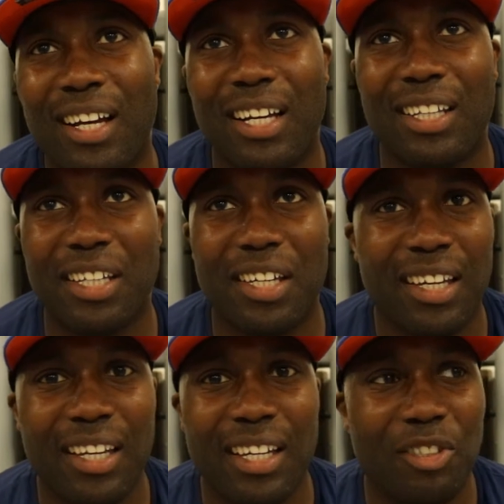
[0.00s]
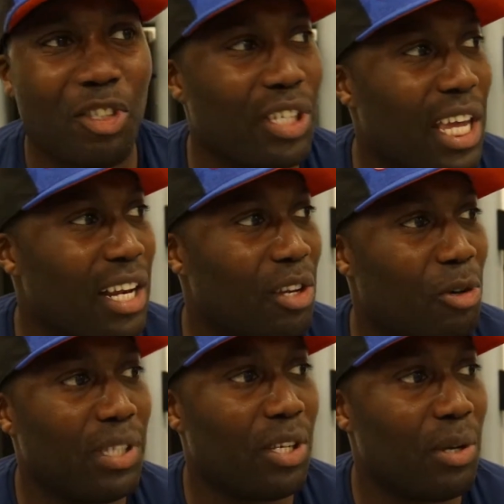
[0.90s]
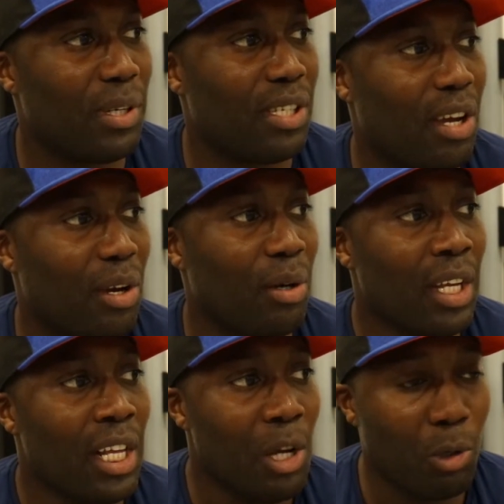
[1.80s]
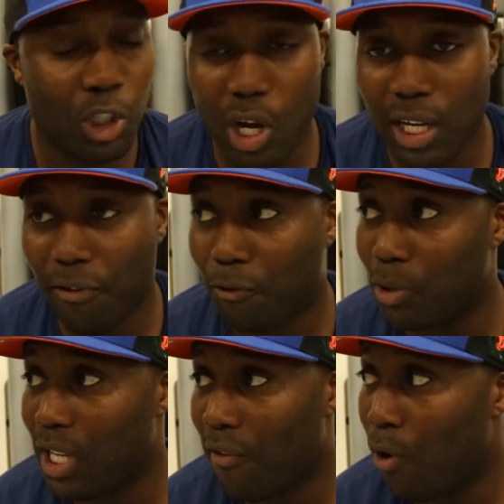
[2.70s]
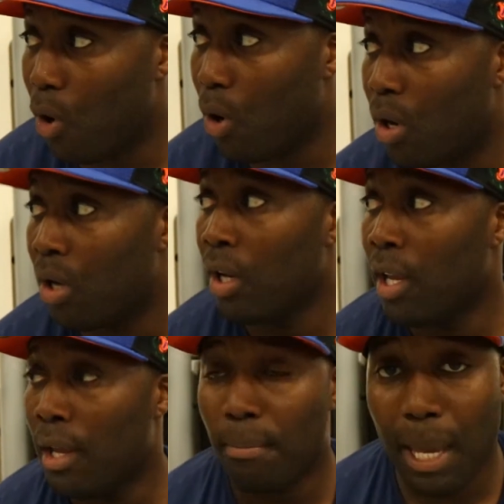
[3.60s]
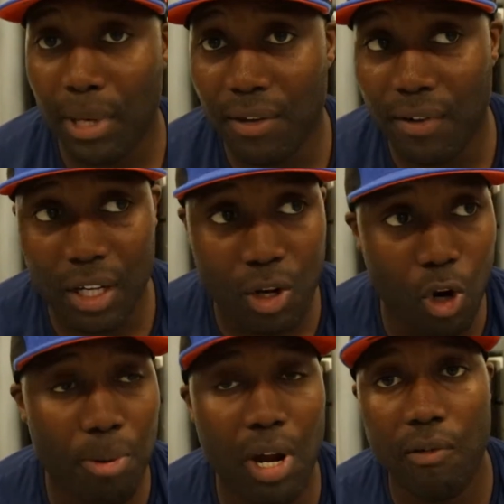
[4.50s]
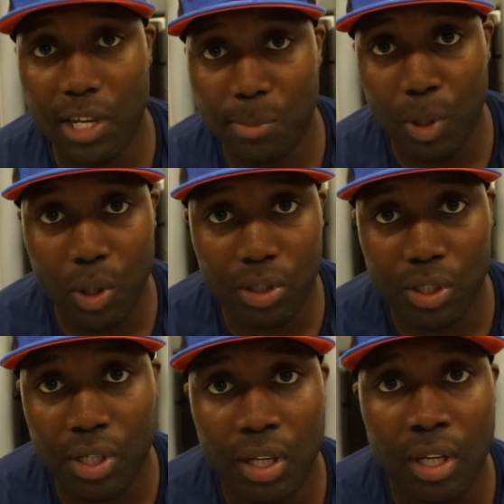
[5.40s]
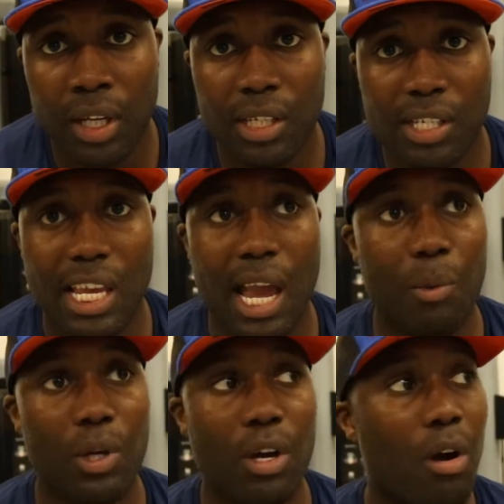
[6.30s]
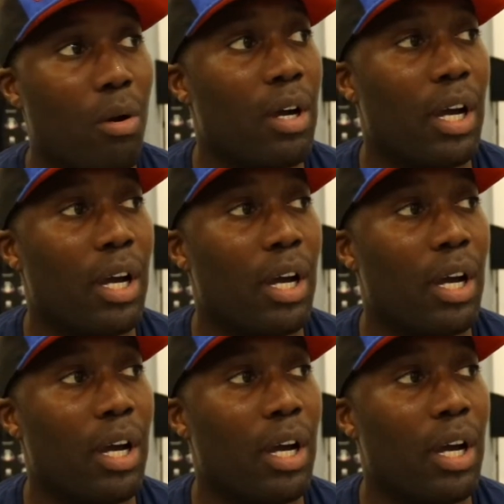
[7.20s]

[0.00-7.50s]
I think just getting a little bit to me. So we'll try and get through set 4, maybe even incorporate a rest pause, see how we go.